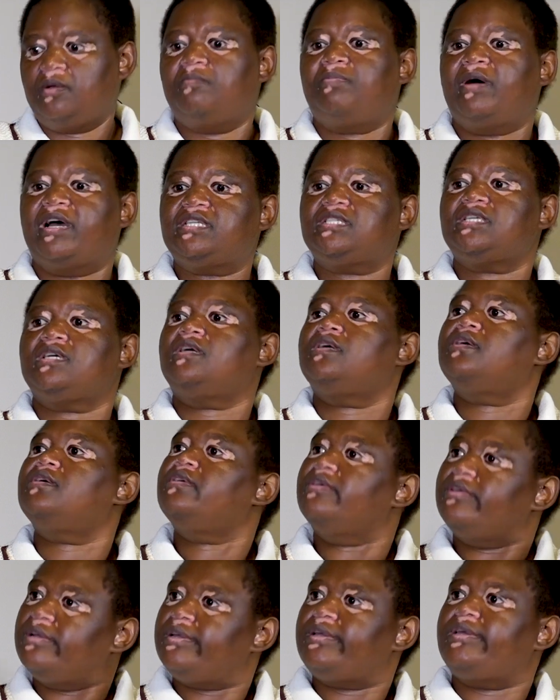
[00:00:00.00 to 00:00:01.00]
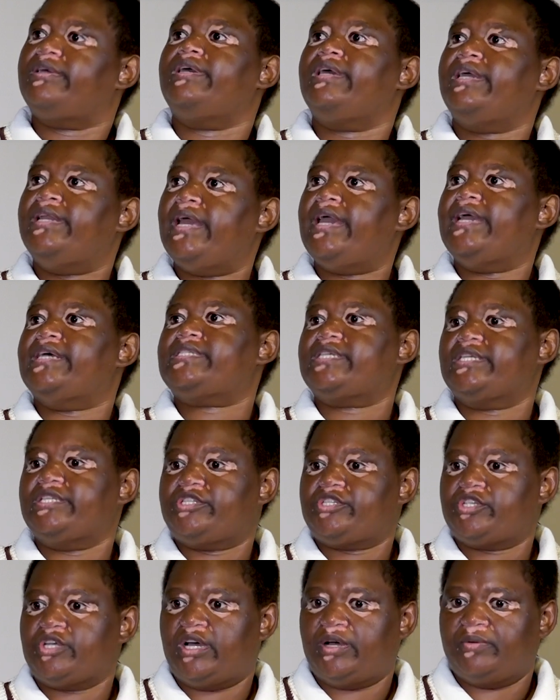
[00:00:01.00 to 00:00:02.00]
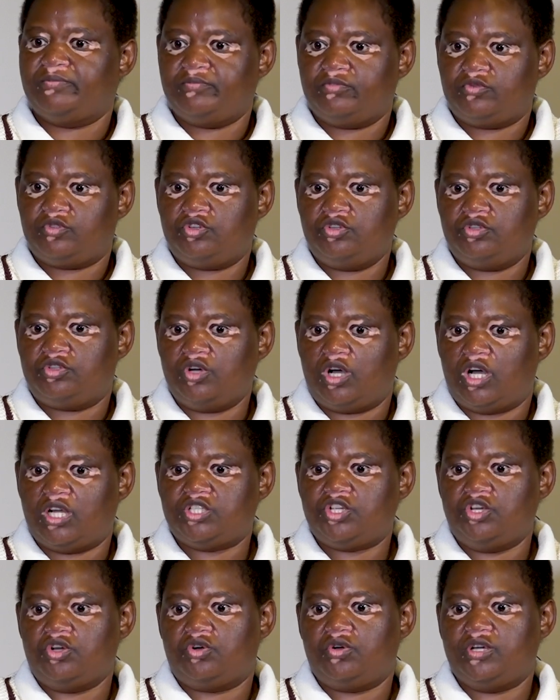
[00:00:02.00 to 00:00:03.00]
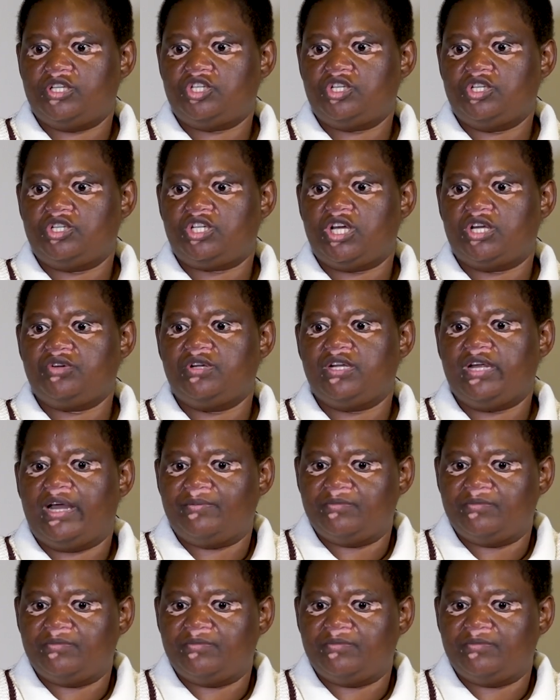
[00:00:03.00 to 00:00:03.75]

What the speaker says: But in essence, to answer your question generally,